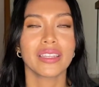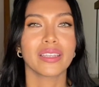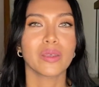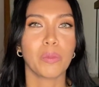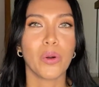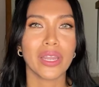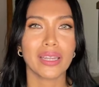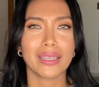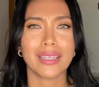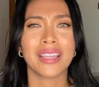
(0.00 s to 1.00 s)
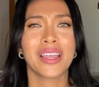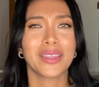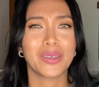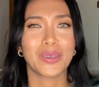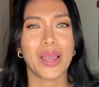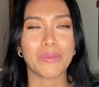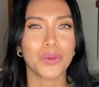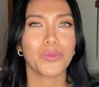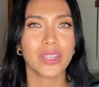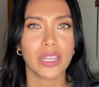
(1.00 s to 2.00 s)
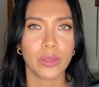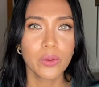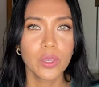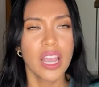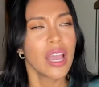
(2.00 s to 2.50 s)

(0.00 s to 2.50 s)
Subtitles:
disappointing to see that the straps are really loose.